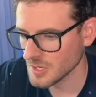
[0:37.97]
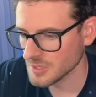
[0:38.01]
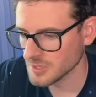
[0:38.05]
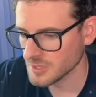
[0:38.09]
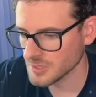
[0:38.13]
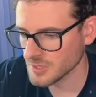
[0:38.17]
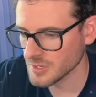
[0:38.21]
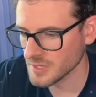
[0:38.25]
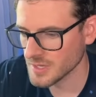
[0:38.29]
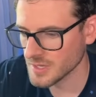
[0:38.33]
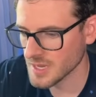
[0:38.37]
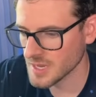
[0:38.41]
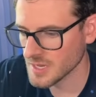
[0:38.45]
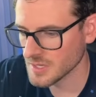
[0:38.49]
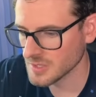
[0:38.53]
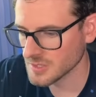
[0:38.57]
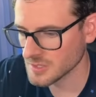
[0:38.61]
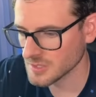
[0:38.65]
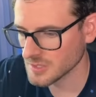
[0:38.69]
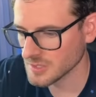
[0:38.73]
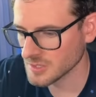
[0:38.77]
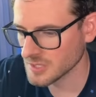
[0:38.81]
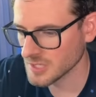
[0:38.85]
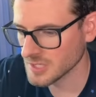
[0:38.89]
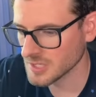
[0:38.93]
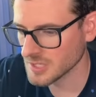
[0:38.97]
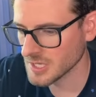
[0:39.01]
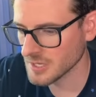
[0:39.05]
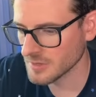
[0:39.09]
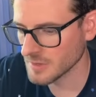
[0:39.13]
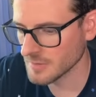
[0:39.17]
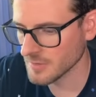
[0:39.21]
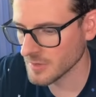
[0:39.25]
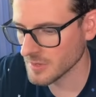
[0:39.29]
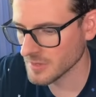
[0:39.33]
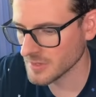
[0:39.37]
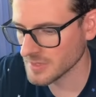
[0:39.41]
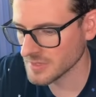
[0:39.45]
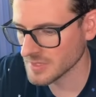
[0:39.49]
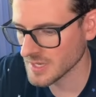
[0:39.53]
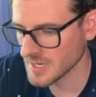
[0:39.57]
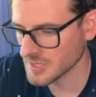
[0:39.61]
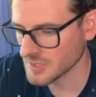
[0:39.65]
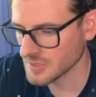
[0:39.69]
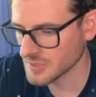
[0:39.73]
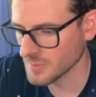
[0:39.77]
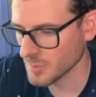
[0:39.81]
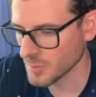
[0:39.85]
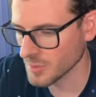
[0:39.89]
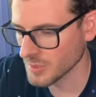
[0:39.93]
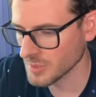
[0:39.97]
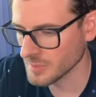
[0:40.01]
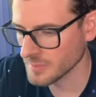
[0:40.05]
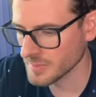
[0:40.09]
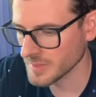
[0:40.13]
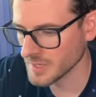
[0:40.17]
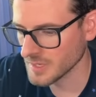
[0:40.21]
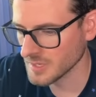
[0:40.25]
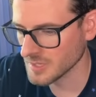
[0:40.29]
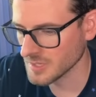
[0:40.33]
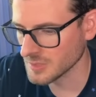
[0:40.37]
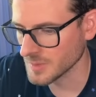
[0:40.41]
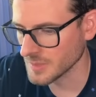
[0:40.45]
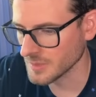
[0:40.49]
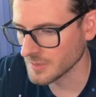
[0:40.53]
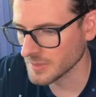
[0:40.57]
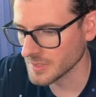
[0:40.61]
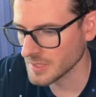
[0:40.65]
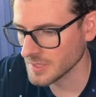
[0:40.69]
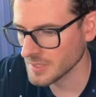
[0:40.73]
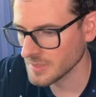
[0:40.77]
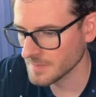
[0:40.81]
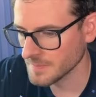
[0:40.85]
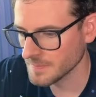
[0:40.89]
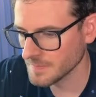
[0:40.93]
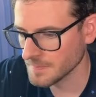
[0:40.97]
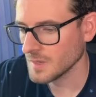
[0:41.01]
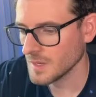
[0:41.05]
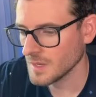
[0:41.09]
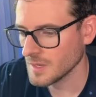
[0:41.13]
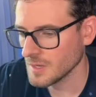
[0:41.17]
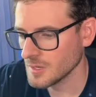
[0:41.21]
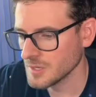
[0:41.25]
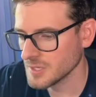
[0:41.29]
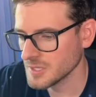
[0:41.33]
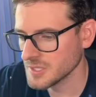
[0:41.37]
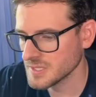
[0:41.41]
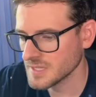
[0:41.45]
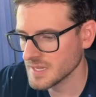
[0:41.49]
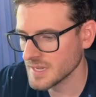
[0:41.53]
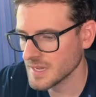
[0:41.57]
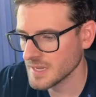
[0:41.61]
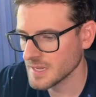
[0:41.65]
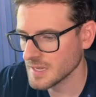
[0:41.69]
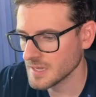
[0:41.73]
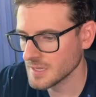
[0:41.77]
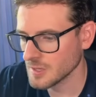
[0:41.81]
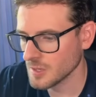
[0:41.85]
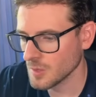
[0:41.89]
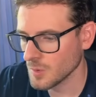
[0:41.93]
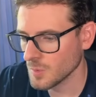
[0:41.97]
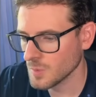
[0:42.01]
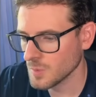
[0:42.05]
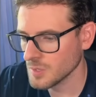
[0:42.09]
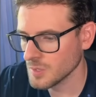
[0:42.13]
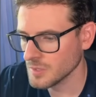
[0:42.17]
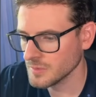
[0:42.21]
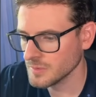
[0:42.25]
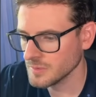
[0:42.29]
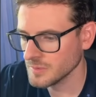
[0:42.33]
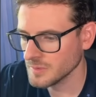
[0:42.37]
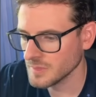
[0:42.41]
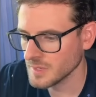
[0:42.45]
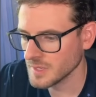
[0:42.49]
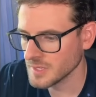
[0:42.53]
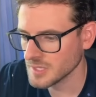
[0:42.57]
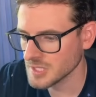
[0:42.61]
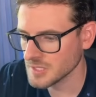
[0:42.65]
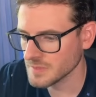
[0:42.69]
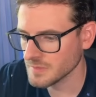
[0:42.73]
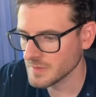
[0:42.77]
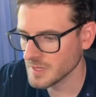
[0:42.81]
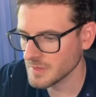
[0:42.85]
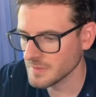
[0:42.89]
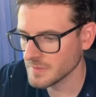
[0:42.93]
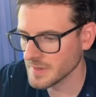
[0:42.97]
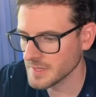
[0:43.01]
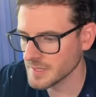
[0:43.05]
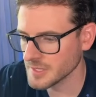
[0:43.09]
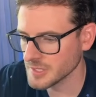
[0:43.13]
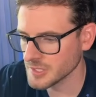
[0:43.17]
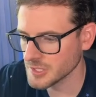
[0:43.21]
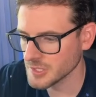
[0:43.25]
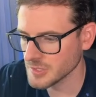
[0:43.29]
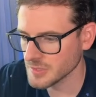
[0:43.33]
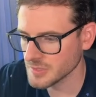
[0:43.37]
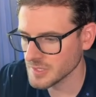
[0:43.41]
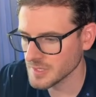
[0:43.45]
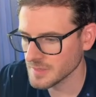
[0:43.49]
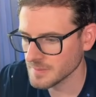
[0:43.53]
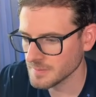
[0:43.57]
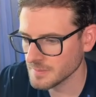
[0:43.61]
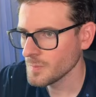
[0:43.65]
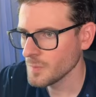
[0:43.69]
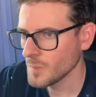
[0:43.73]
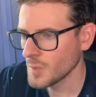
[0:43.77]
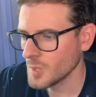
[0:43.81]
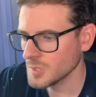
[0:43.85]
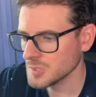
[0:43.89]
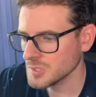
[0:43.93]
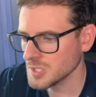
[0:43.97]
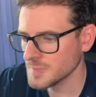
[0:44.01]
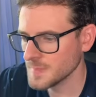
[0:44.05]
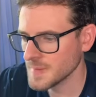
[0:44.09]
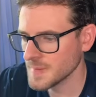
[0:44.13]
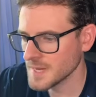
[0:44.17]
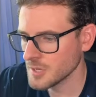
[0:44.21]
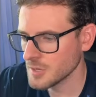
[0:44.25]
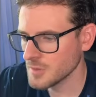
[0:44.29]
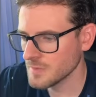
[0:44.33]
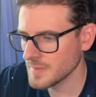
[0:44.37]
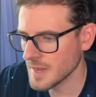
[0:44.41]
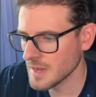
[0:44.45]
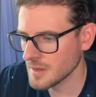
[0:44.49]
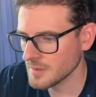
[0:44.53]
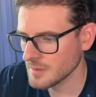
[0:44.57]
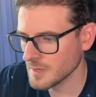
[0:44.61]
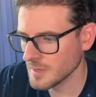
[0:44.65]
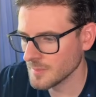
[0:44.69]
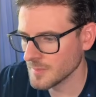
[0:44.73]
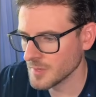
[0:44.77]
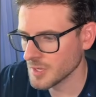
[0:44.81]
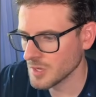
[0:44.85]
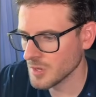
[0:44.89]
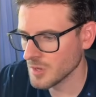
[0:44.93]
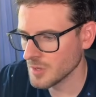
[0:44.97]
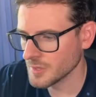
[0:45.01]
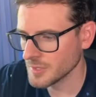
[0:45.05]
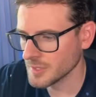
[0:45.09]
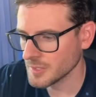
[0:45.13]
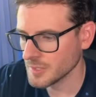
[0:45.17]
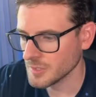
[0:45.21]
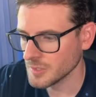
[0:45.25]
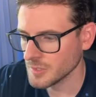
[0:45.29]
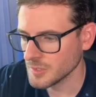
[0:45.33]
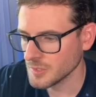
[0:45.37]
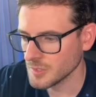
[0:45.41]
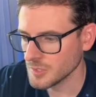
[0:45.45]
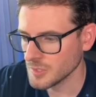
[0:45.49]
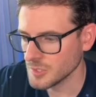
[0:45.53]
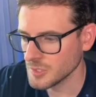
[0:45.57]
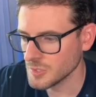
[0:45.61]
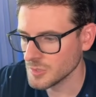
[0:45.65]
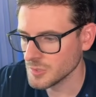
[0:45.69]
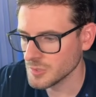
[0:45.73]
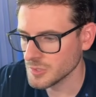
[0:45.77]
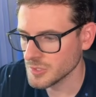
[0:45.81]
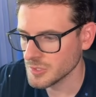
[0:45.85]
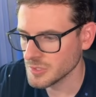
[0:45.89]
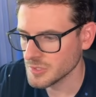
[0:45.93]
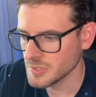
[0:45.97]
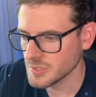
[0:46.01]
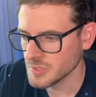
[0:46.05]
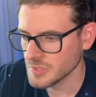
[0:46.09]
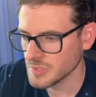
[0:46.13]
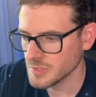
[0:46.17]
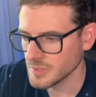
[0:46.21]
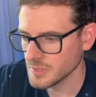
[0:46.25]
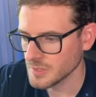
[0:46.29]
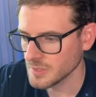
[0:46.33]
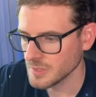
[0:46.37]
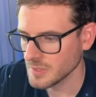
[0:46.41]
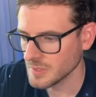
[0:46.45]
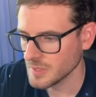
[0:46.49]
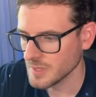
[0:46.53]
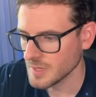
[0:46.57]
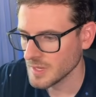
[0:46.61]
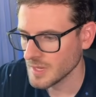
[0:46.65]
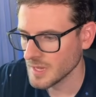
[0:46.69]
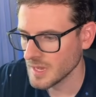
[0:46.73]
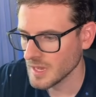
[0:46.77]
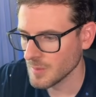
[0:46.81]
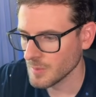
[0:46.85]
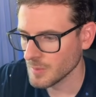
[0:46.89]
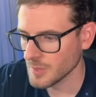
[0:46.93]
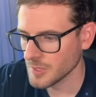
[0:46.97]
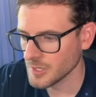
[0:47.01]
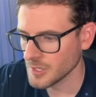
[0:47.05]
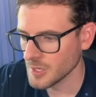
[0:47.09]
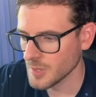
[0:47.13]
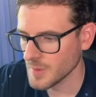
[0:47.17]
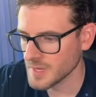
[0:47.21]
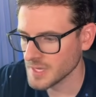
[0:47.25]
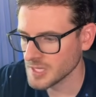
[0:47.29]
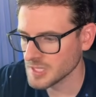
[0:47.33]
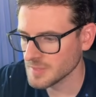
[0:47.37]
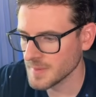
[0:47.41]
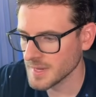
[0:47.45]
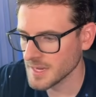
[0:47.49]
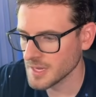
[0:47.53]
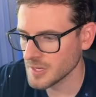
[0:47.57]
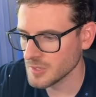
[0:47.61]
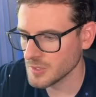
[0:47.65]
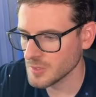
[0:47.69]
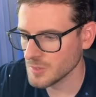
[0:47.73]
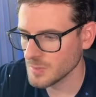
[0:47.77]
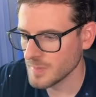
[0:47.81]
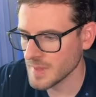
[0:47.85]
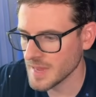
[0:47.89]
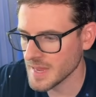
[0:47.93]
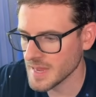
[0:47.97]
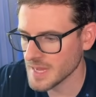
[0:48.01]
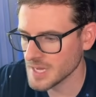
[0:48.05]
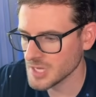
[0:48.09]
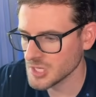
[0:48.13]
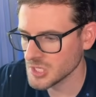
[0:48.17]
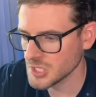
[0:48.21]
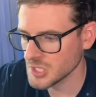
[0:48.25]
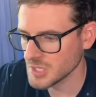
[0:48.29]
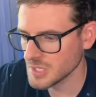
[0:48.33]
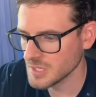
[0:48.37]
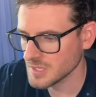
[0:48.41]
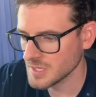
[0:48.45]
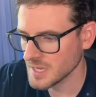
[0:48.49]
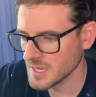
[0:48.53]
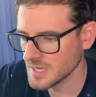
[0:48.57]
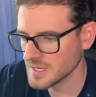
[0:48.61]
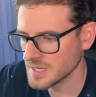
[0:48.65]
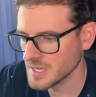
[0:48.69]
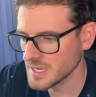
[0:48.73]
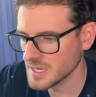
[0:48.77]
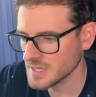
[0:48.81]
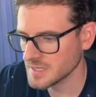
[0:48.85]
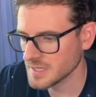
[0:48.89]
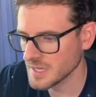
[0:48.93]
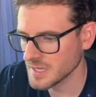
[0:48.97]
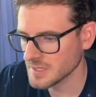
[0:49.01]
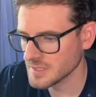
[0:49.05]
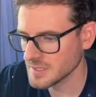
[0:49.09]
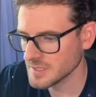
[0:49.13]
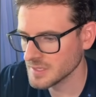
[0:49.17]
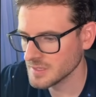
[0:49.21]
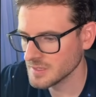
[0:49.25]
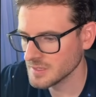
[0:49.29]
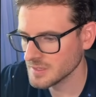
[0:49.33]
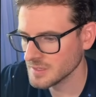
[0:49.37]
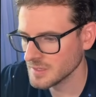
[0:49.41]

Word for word: In our case, let's just get rid of all this extra boilerplate because we don't need it. And I'll just say hello world and just verify this shows up. So let's make a new route. I'm going to call it users. And we're going to go ahead and just make a new page.tsx here.